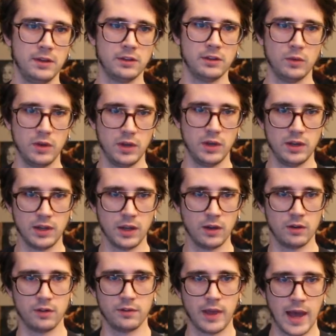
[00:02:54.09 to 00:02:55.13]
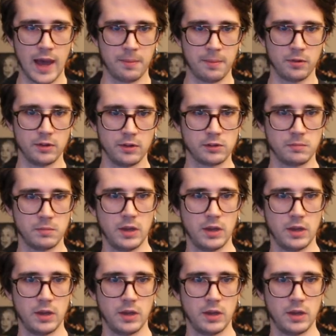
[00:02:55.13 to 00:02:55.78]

that we need to get rid of capitalism.